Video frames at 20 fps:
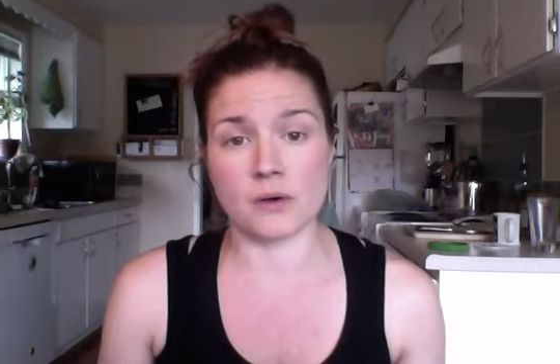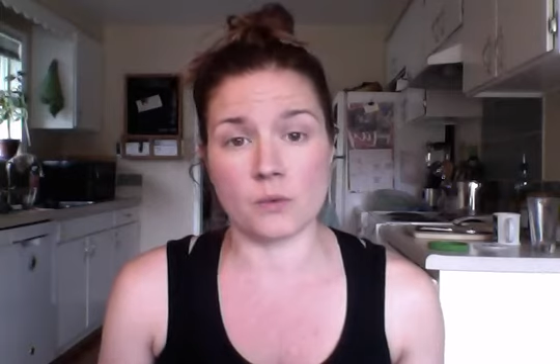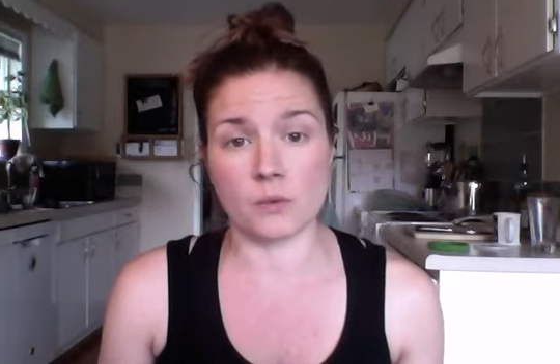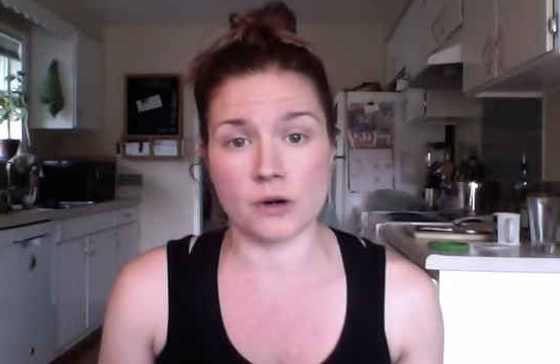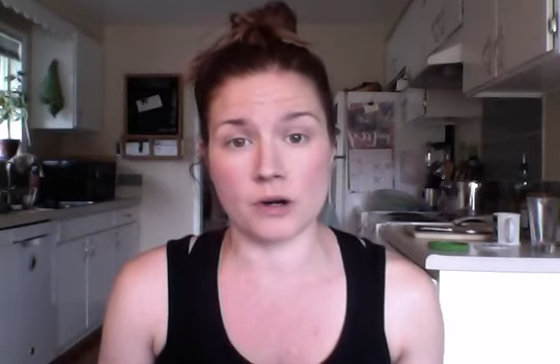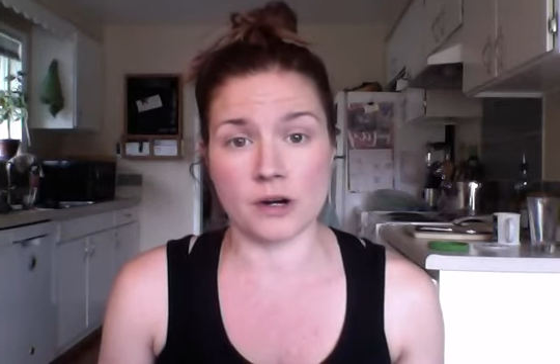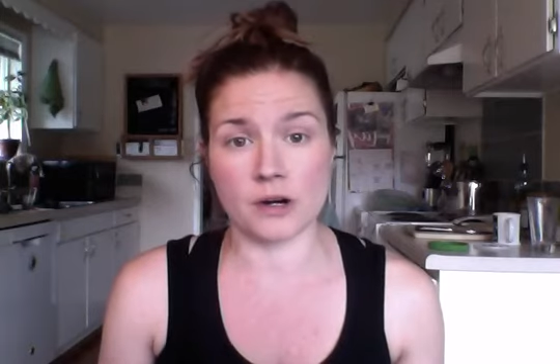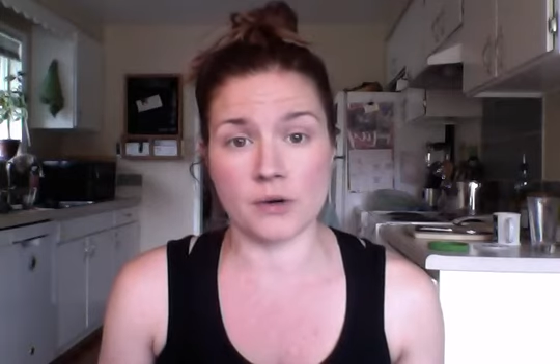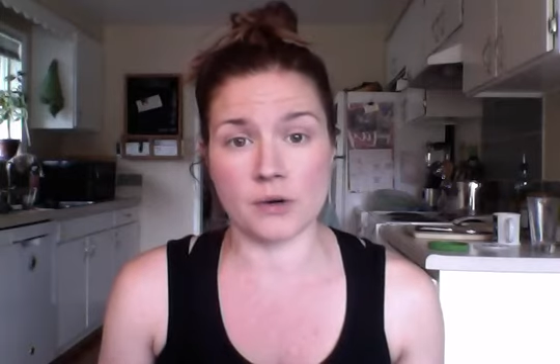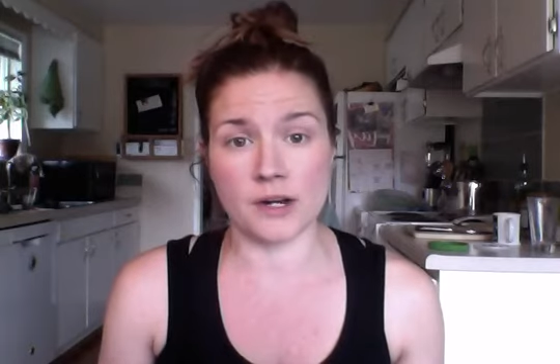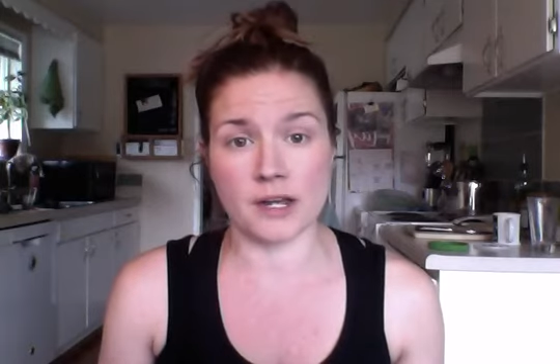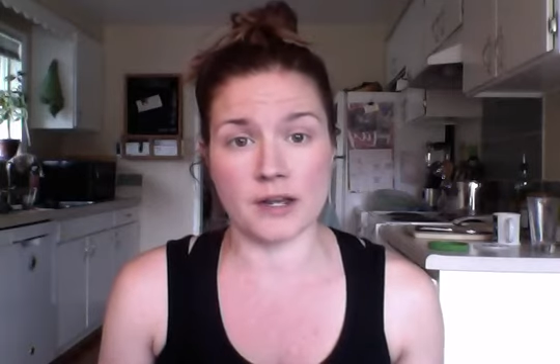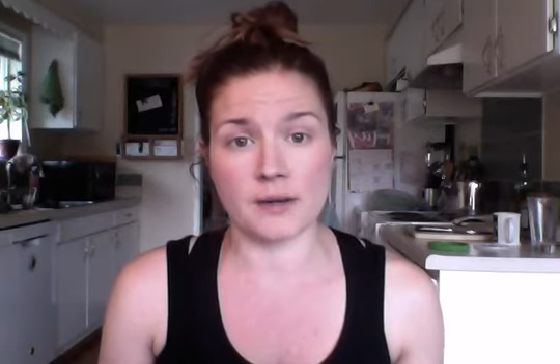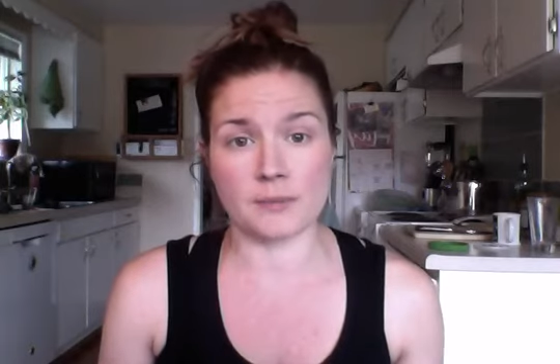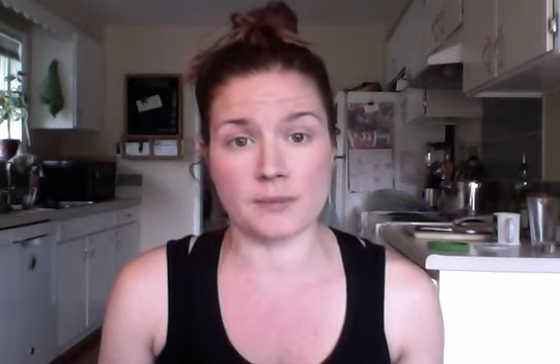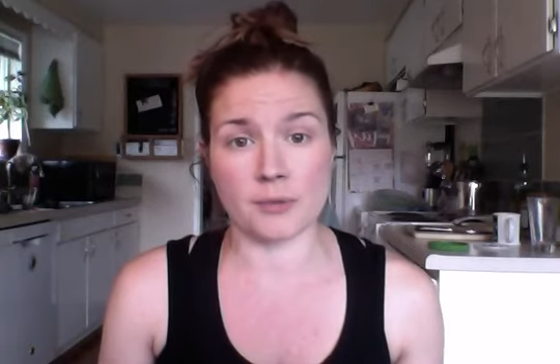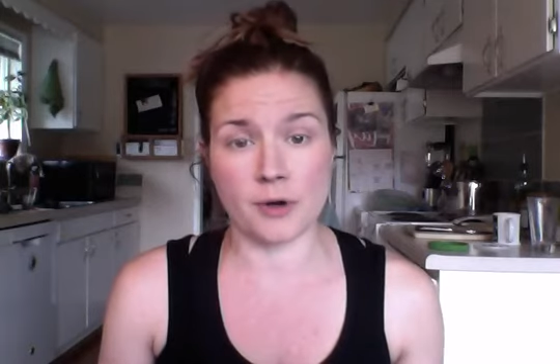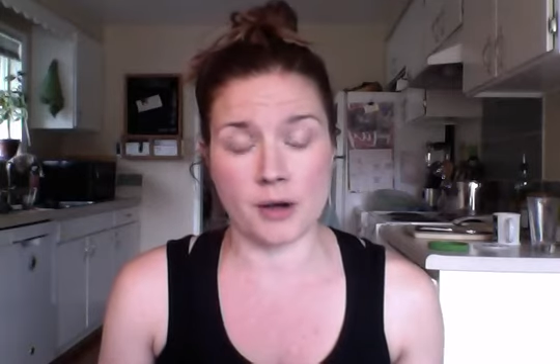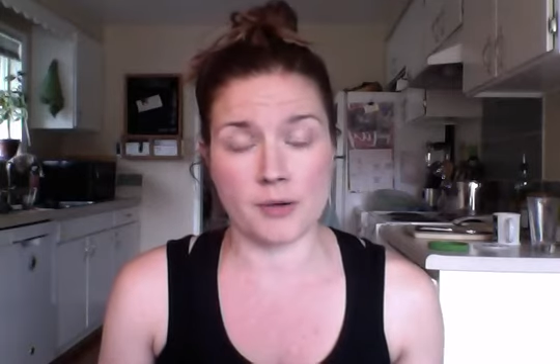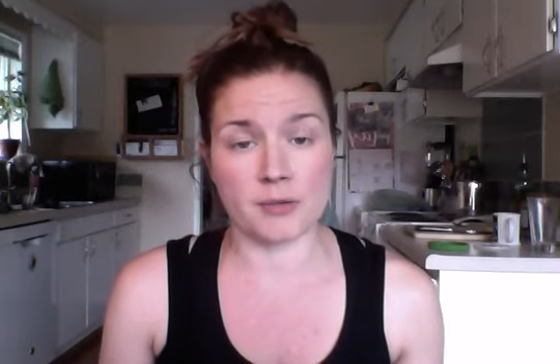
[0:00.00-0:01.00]
we're going
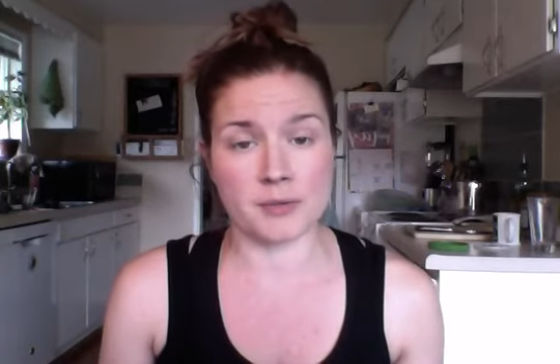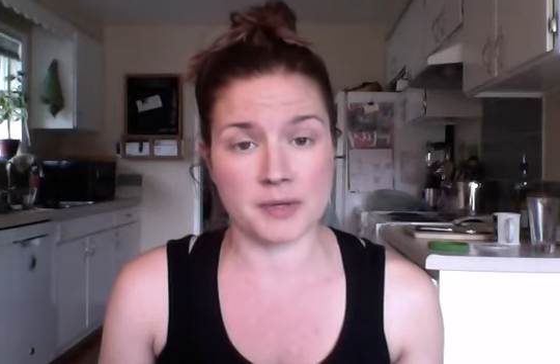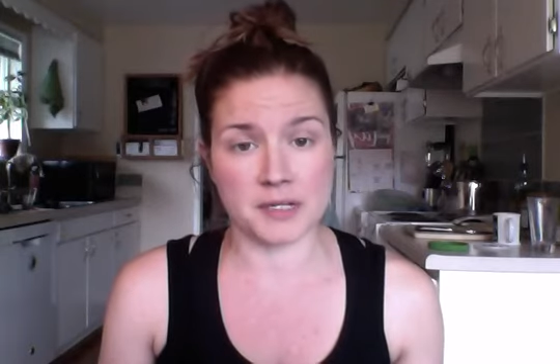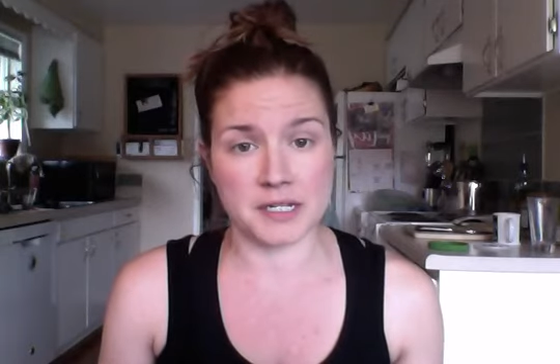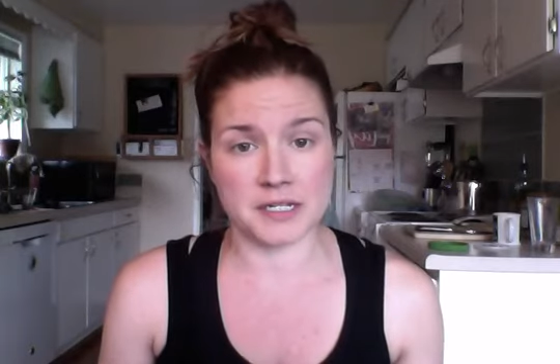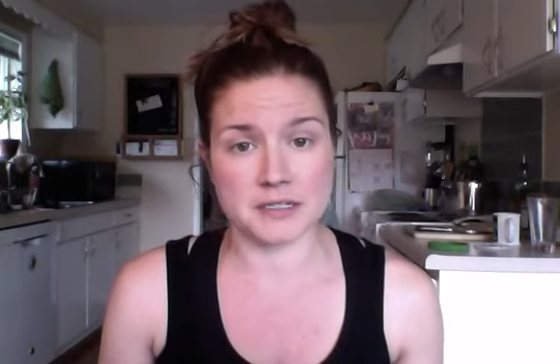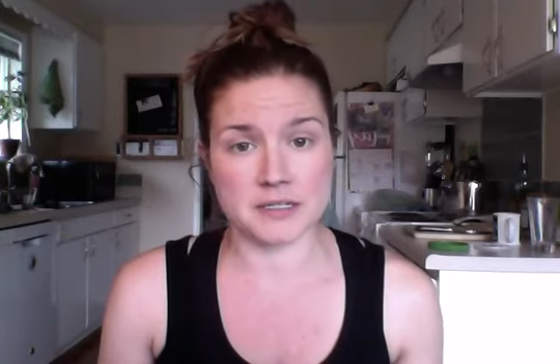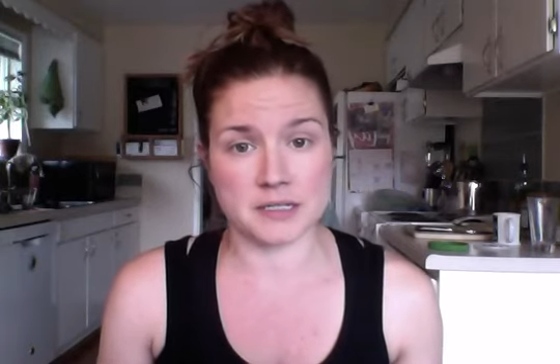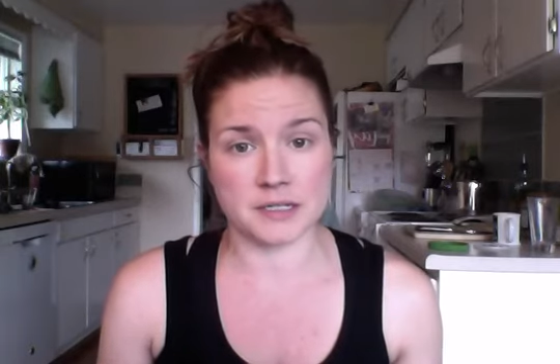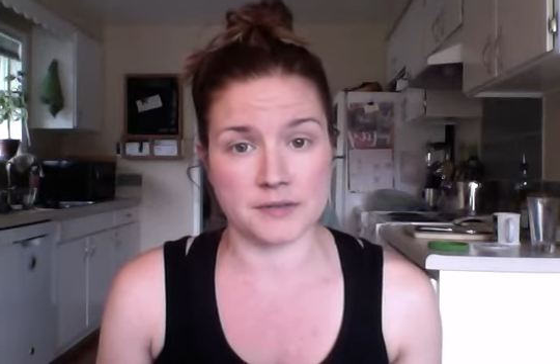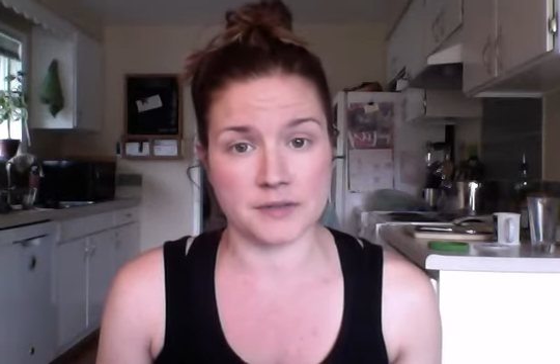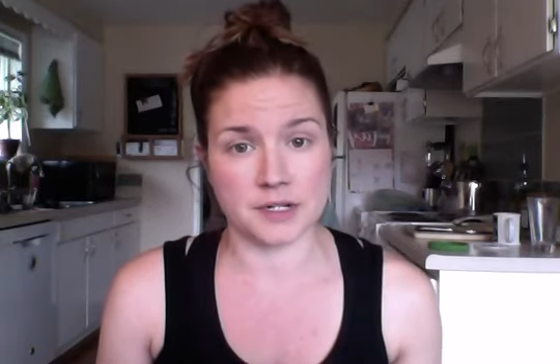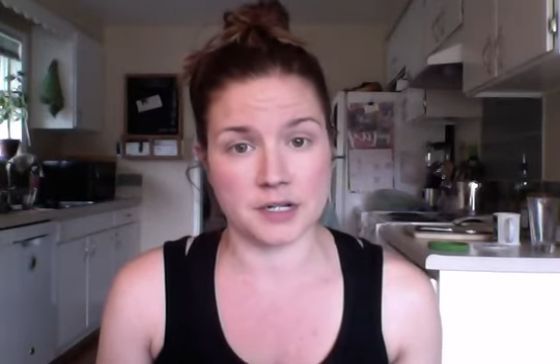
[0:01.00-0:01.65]
to probably need to live